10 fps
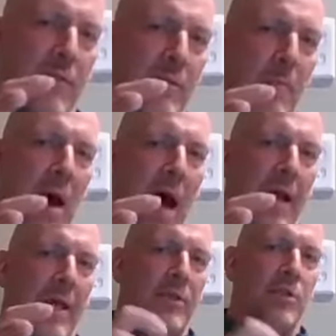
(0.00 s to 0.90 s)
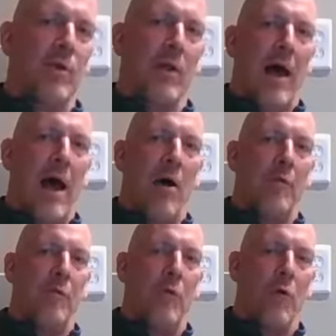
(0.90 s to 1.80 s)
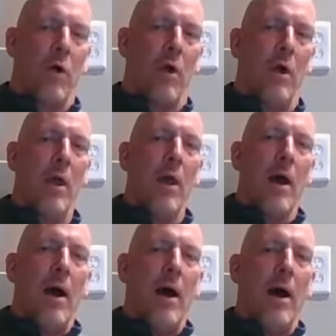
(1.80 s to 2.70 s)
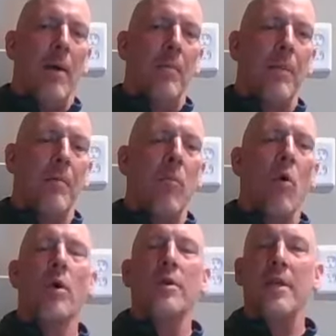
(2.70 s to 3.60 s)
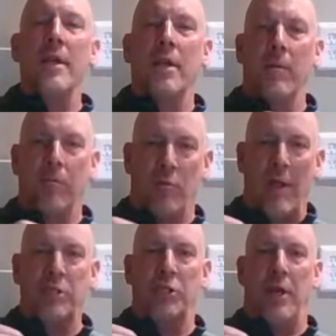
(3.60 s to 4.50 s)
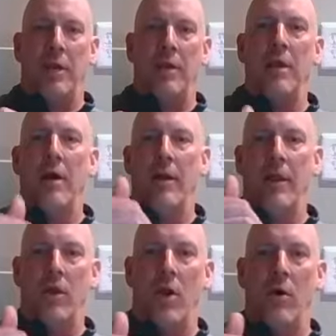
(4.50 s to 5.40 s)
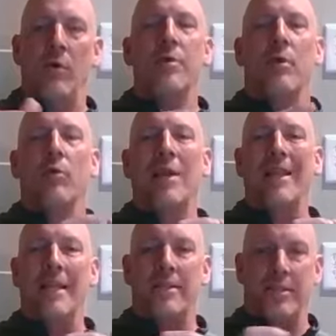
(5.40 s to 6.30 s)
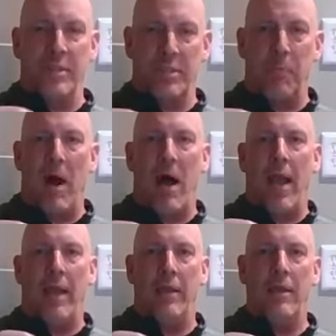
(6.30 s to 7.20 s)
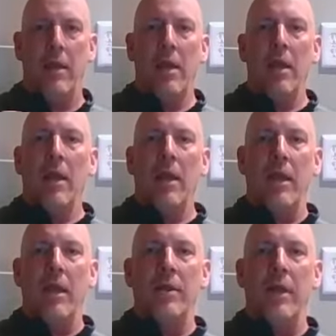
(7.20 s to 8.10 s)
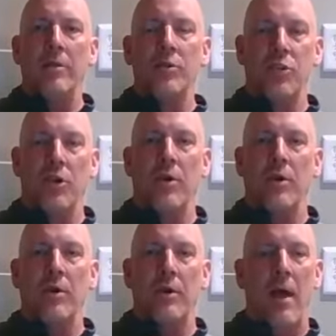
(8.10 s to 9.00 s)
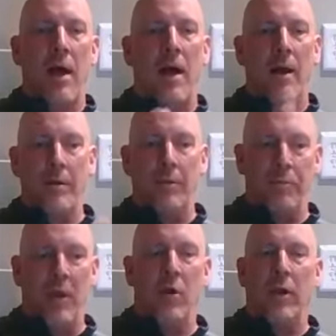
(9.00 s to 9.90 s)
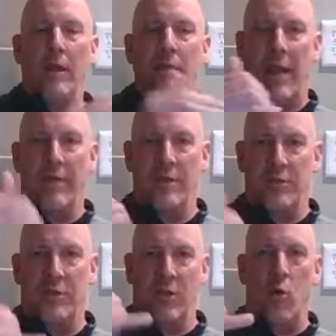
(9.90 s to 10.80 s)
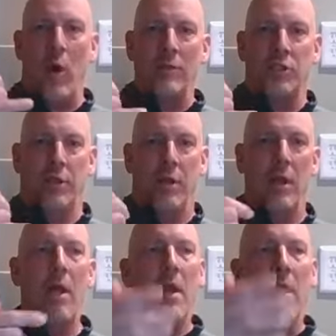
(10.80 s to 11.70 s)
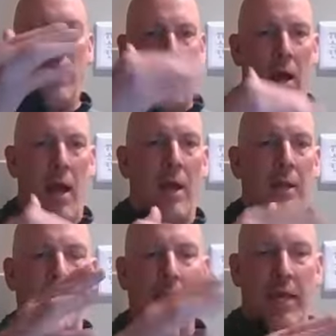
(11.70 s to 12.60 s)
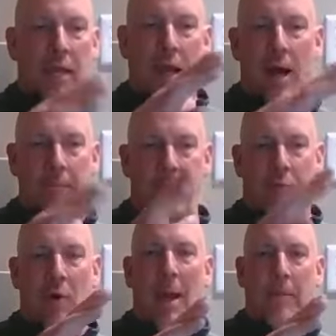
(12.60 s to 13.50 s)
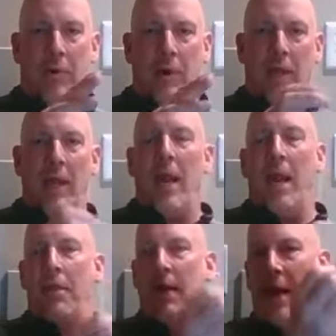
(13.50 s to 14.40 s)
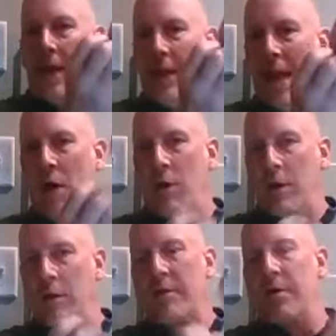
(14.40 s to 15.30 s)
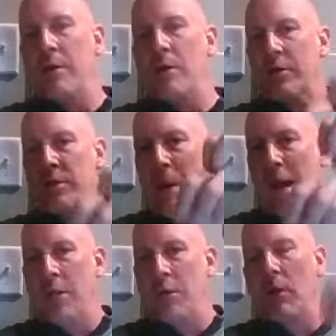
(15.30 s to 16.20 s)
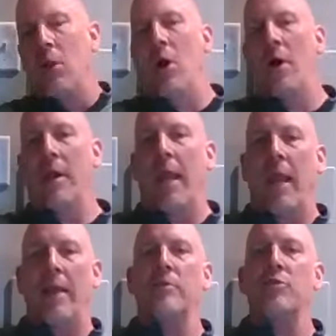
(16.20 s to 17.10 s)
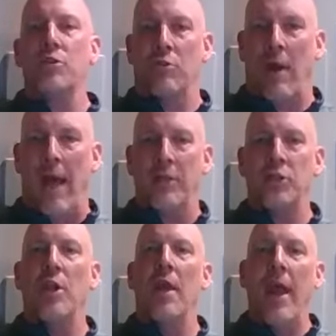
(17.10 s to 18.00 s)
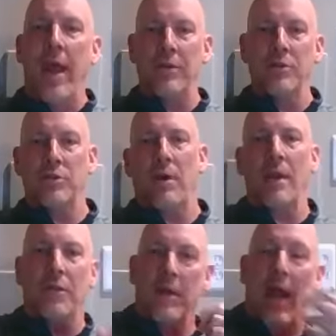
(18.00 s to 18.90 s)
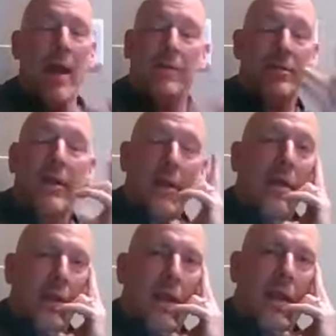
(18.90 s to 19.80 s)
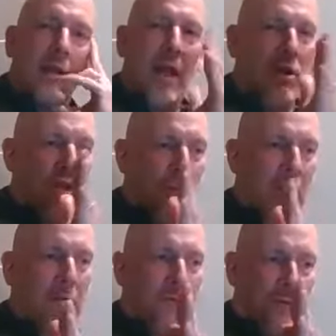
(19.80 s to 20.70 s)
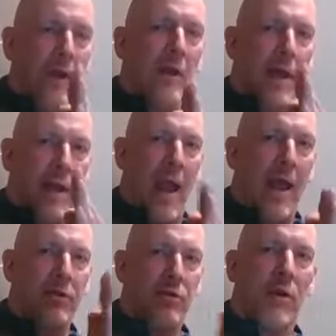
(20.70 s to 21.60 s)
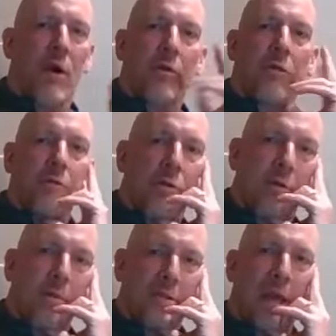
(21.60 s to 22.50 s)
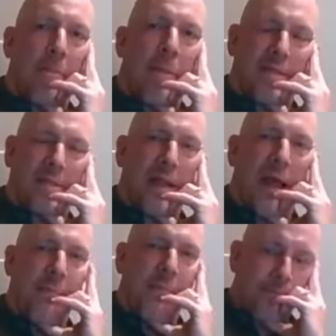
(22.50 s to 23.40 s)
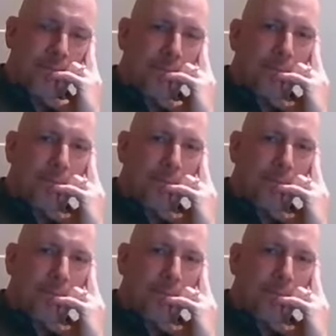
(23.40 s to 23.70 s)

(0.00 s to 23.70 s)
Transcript: of the body to allow for um, more decompression uh, you know to release the spine in in certain uh, periods as it's sequential, uh, heating up properly and then allowing you know the spine to elongate, stretch, and strengthen. Yeah, it's it, it, you can feel it as you go through the step by step. Step by